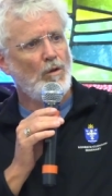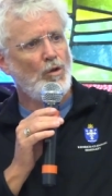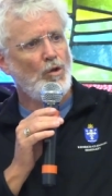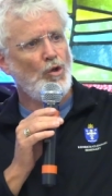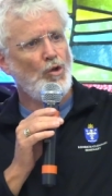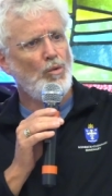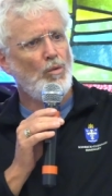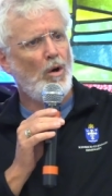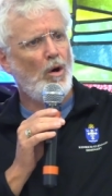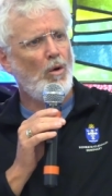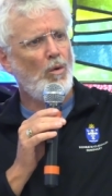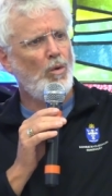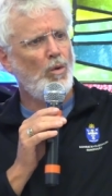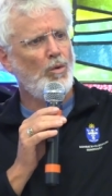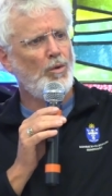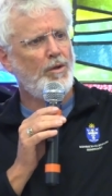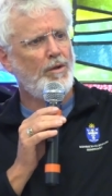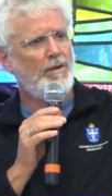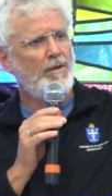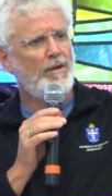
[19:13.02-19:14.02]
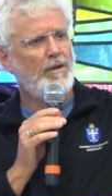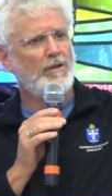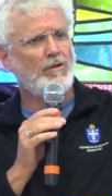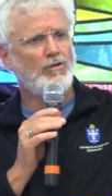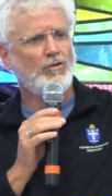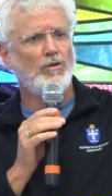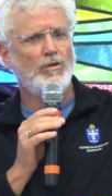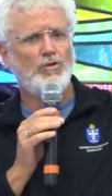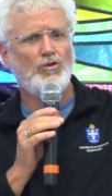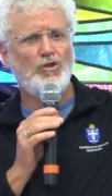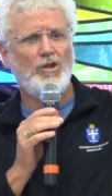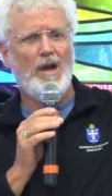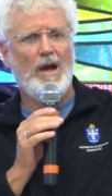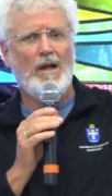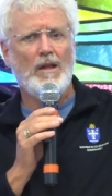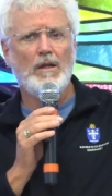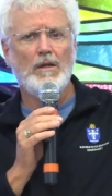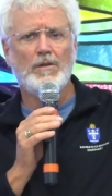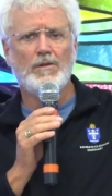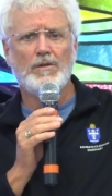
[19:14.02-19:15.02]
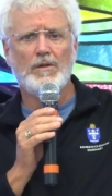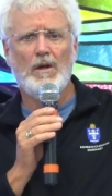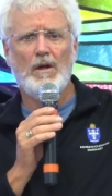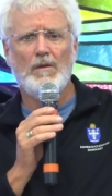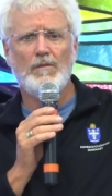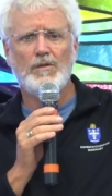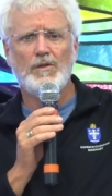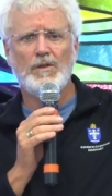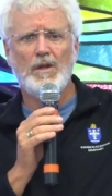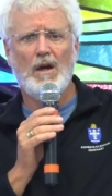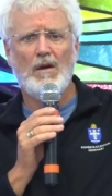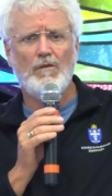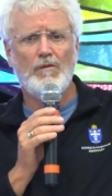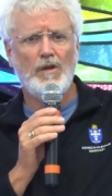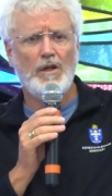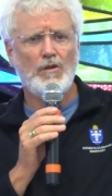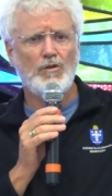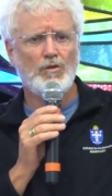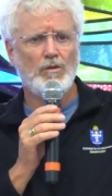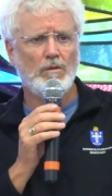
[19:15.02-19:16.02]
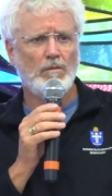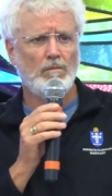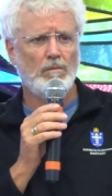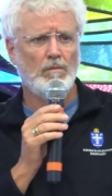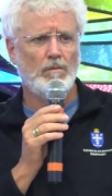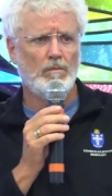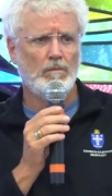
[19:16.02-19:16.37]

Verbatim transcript: you hold this chalice of salvation.